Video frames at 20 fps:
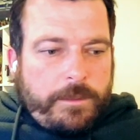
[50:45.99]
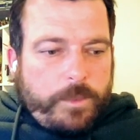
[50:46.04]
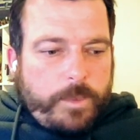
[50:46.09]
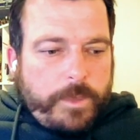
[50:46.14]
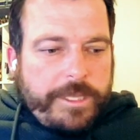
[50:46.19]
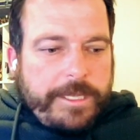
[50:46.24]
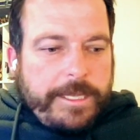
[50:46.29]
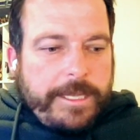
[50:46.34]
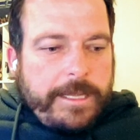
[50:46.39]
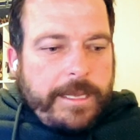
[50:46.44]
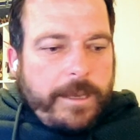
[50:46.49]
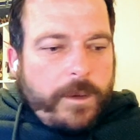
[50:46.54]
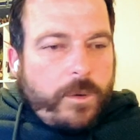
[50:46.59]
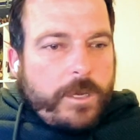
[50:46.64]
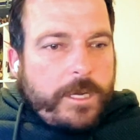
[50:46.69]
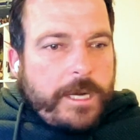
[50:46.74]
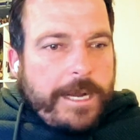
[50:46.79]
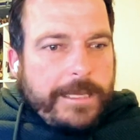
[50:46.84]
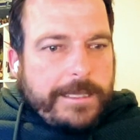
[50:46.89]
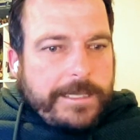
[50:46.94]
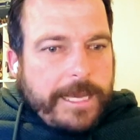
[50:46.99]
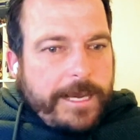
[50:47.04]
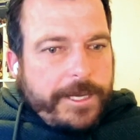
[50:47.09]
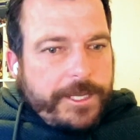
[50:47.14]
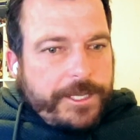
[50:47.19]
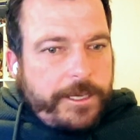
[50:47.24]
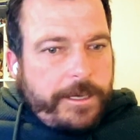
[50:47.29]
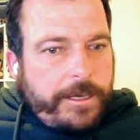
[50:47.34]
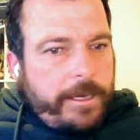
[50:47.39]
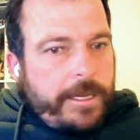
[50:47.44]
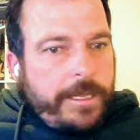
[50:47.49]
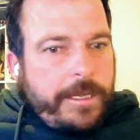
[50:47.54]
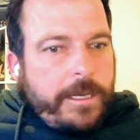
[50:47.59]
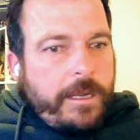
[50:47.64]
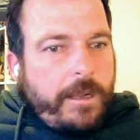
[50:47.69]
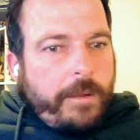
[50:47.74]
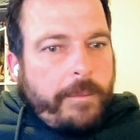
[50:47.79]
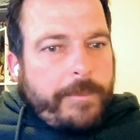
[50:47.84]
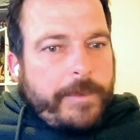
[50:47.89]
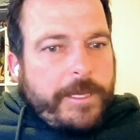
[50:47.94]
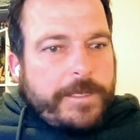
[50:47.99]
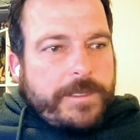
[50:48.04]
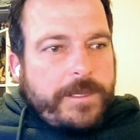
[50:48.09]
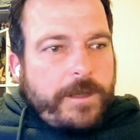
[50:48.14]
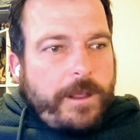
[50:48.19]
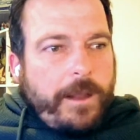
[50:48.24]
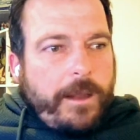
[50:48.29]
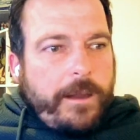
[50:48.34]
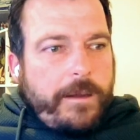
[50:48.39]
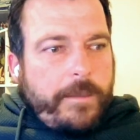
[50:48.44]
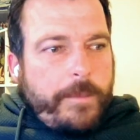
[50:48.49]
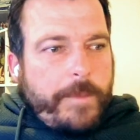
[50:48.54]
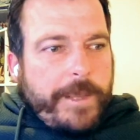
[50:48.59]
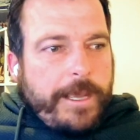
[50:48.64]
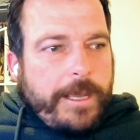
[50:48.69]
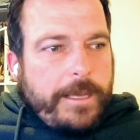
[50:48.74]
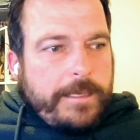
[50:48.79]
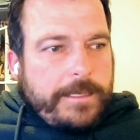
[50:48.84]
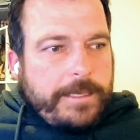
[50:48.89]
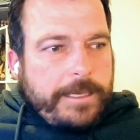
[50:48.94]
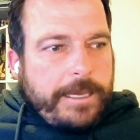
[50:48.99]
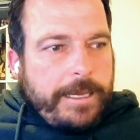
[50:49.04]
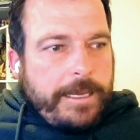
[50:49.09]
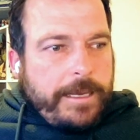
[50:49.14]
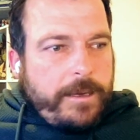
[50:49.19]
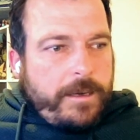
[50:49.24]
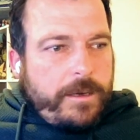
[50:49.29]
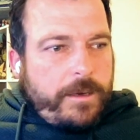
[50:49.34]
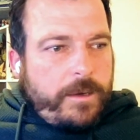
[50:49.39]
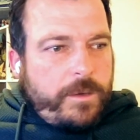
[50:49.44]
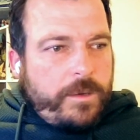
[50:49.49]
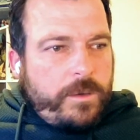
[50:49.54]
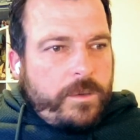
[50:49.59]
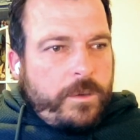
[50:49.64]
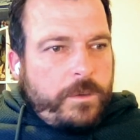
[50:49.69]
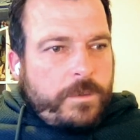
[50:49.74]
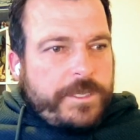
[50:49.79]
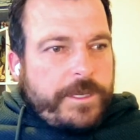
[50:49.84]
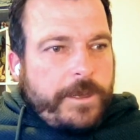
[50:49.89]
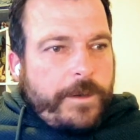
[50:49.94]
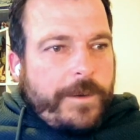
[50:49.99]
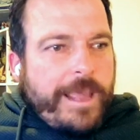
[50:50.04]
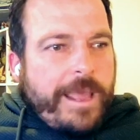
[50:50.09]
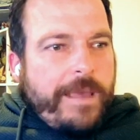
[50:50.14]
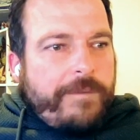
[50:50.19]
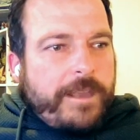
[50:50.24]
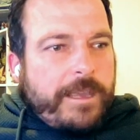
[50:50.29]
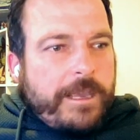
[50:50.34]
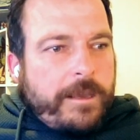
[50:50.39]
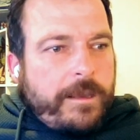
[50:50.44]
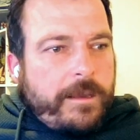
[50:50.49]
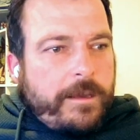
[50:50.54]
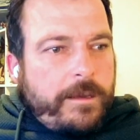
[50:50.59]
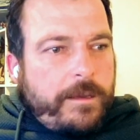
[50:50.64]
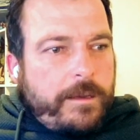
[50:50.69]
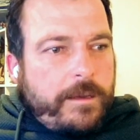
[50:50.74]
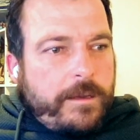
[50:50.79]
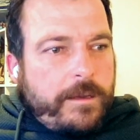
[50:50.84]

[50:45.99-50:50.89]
the organization, and I'm excited about also having